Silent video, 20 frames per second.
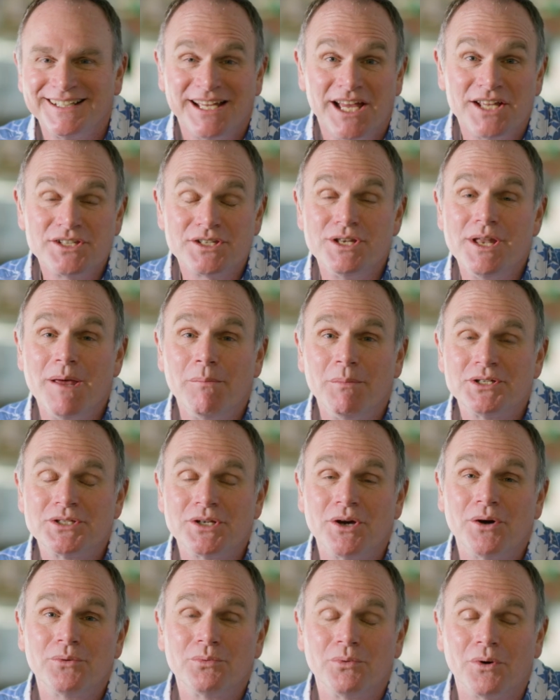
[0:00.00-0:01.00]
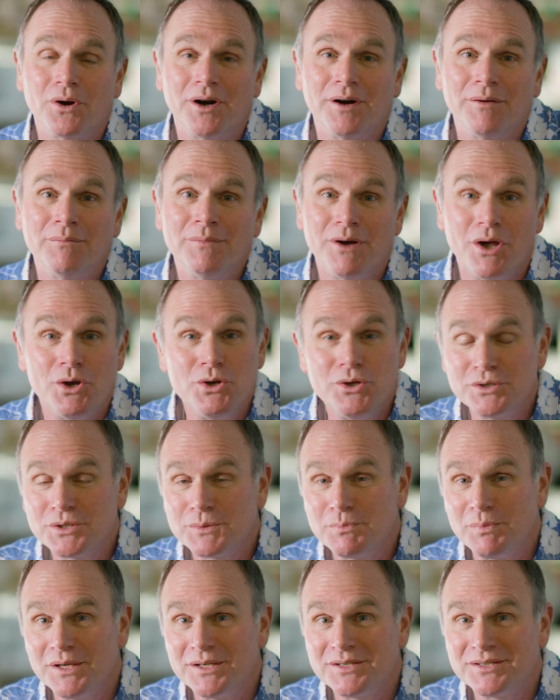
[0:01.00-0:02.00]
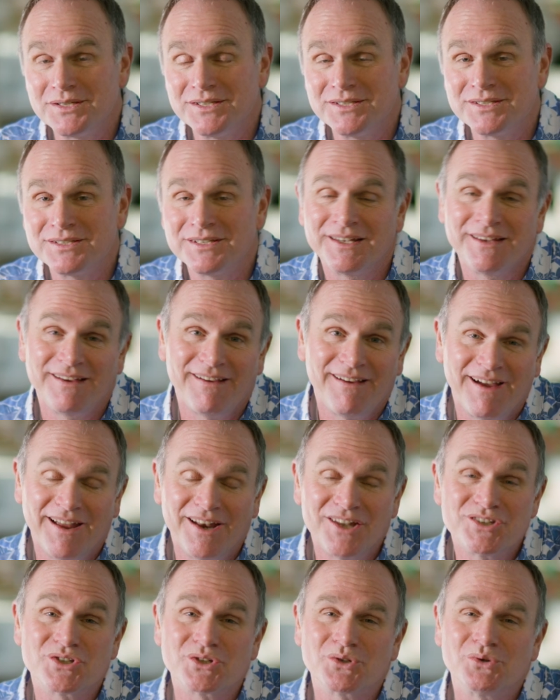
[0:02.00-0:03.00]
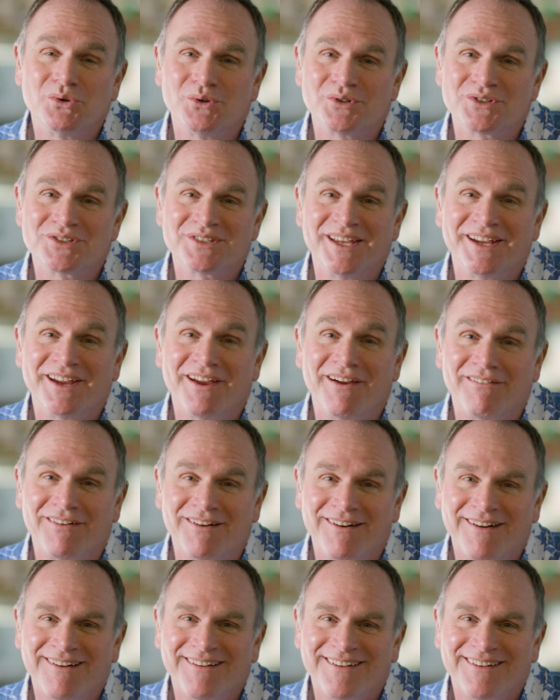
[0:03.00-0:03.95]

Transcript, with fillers: It's a nematode worm, a new species, and it's the coolest thing ever.